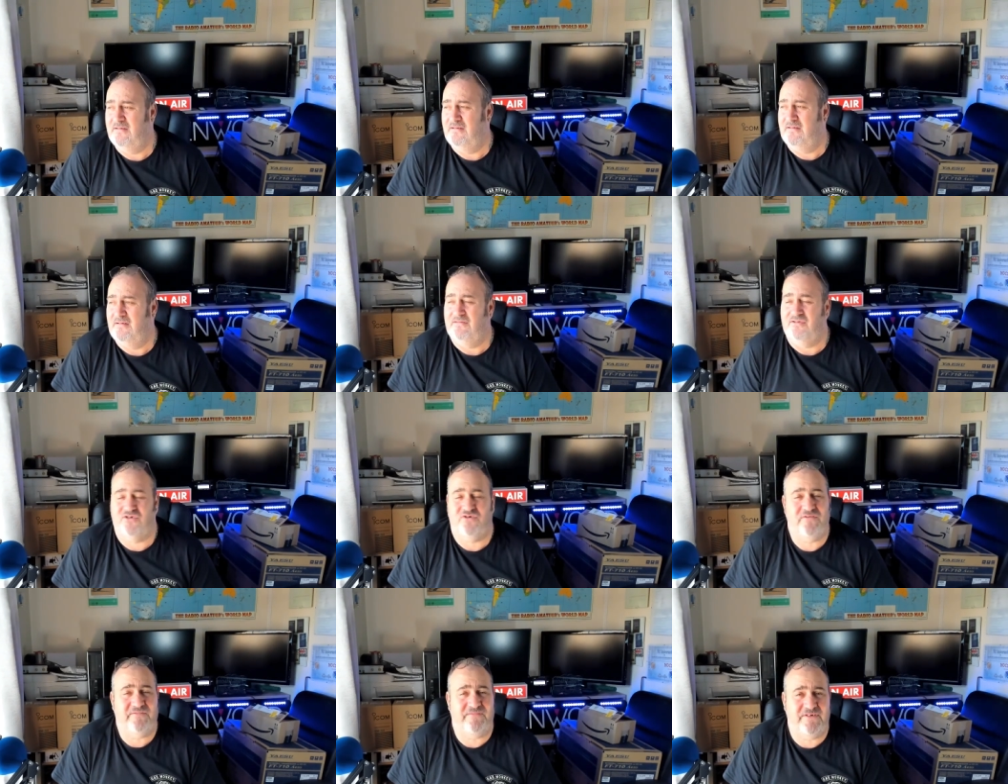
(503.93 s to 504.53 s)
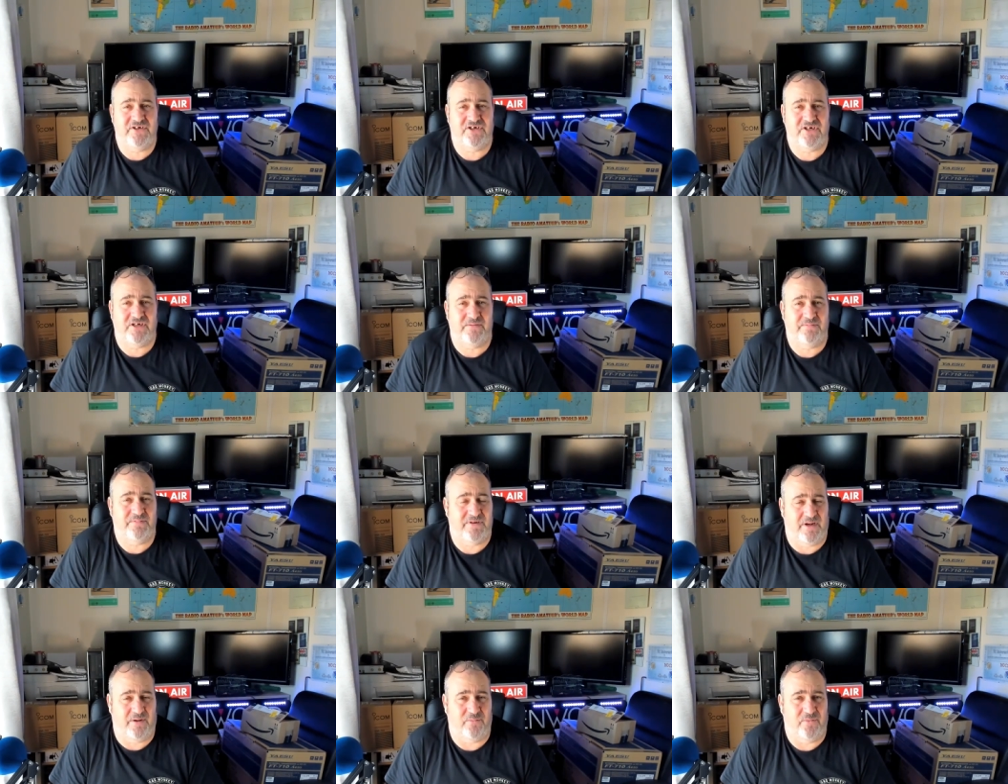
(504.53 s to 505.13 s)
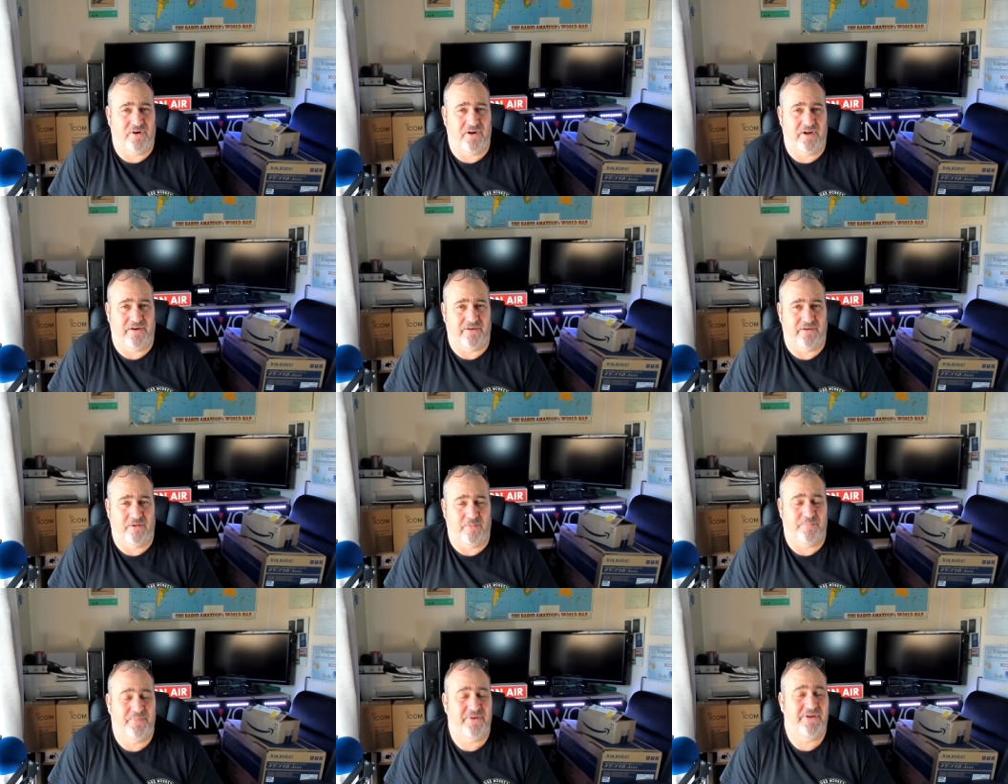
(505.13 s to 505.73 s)
There's nothing cheap in Am
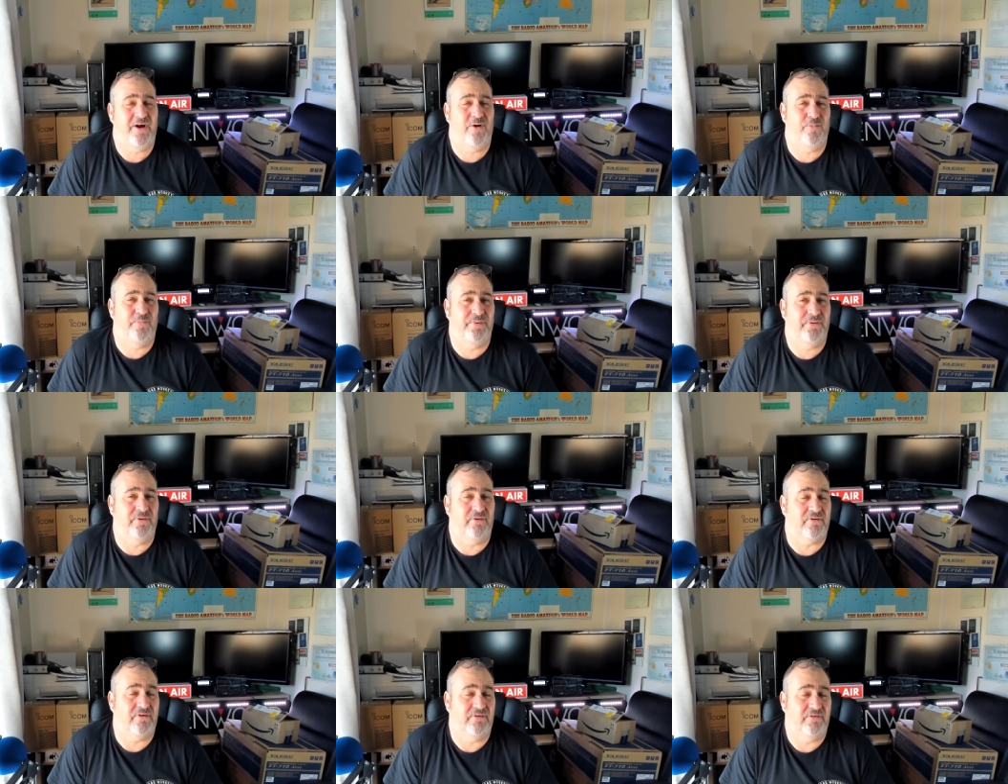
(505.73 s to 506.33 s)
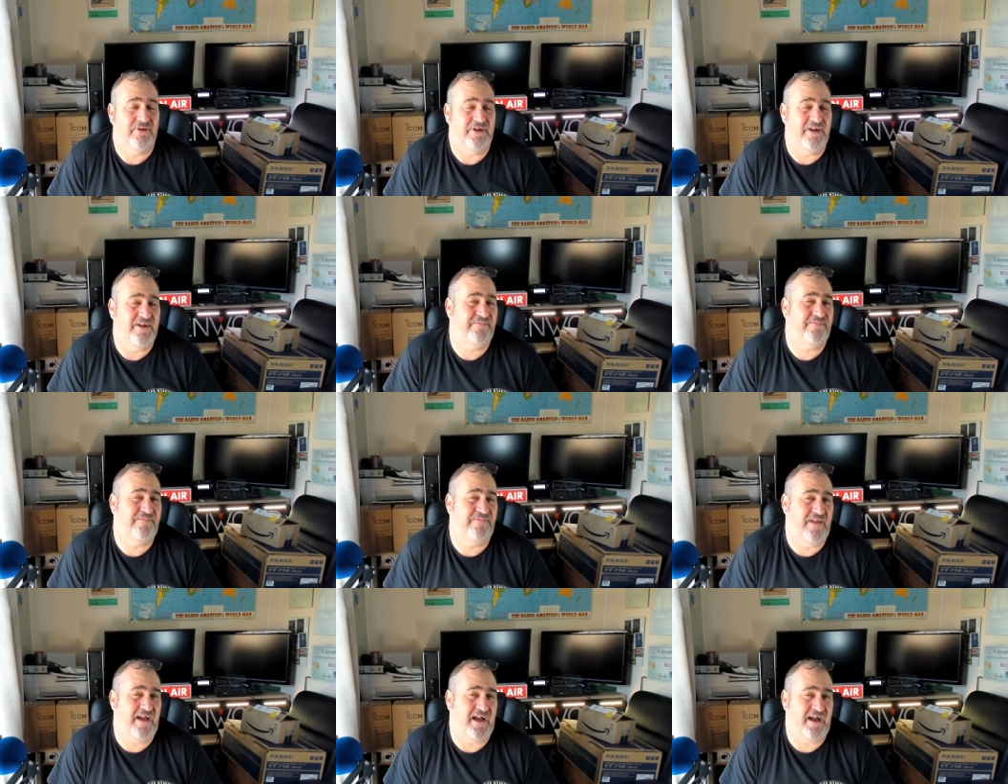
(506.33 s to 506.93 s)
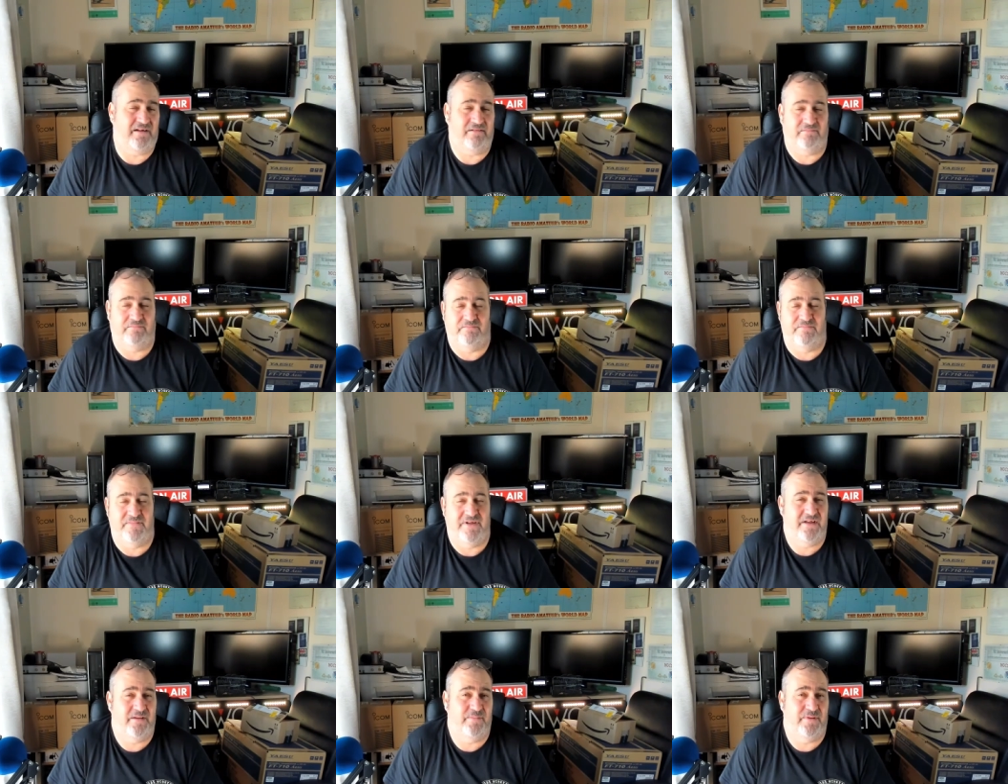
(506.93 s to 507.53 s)
Radio. PL plug, if that,
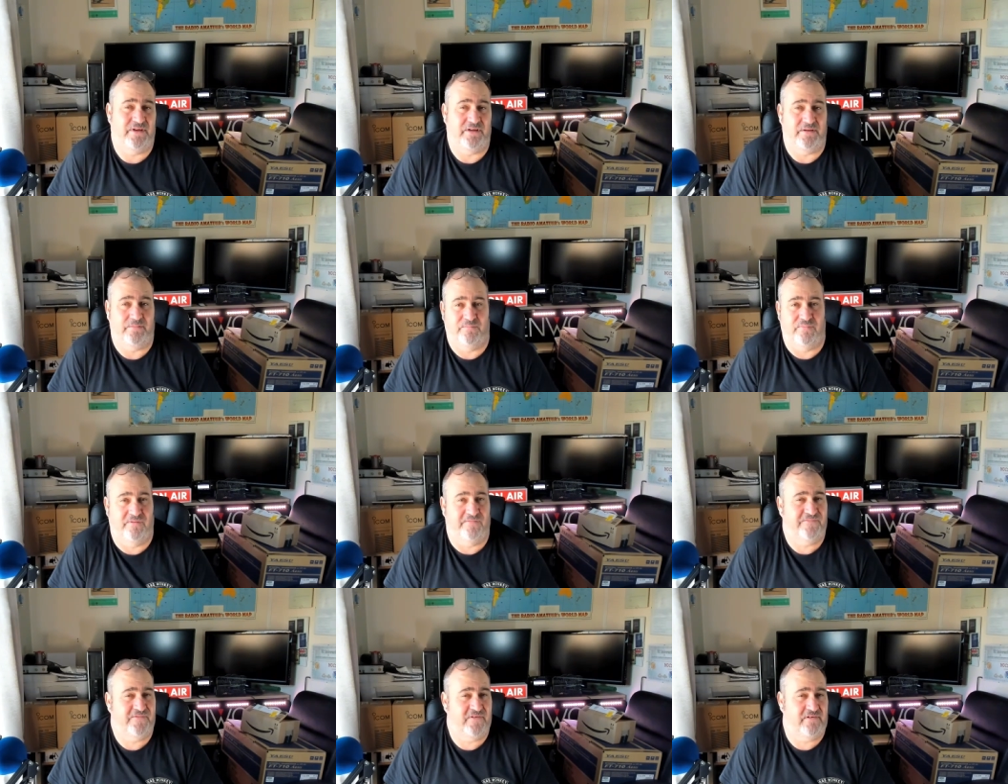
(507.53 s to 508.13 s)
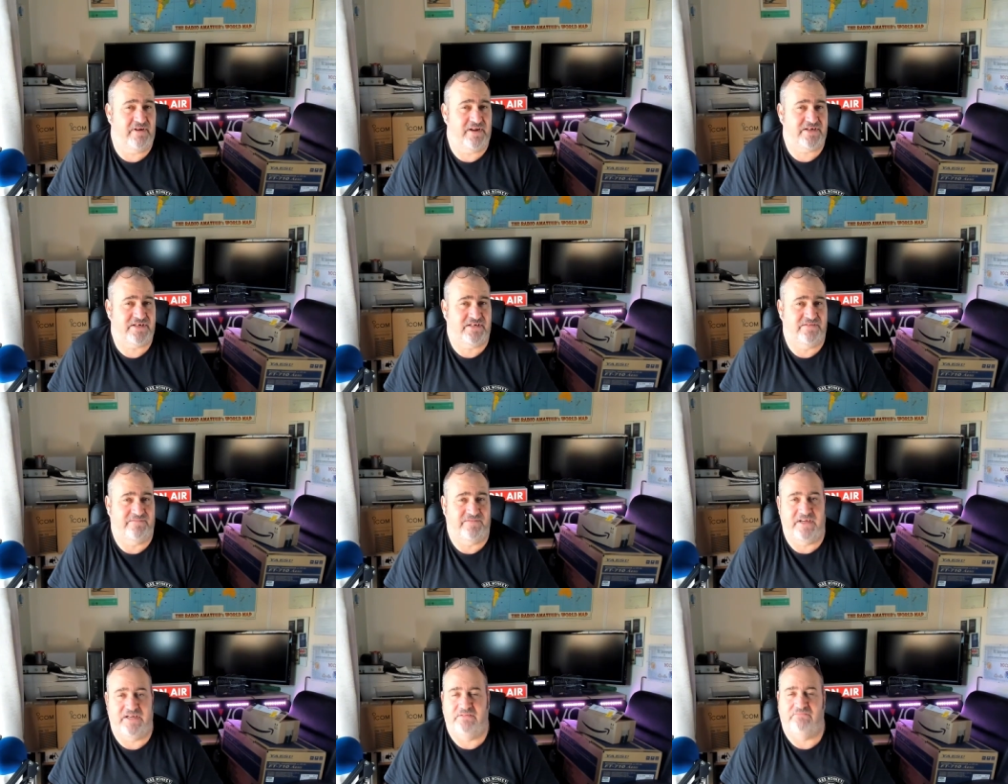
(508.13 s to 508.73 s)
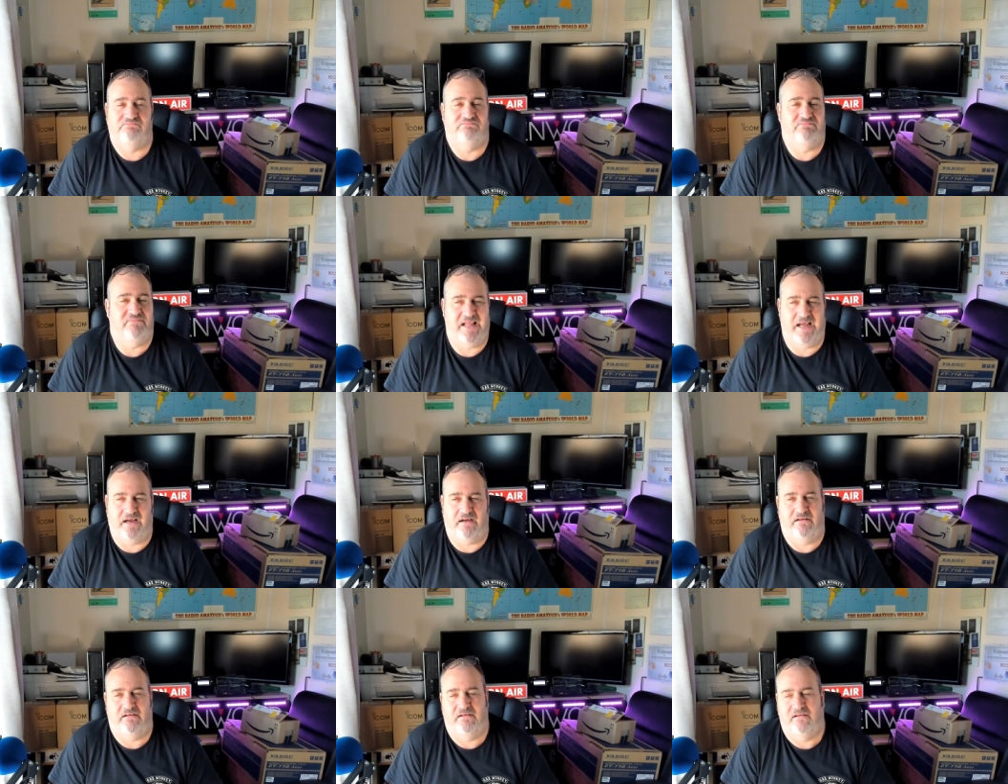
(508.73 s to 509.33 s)
maybe. But for the rest of it, nah.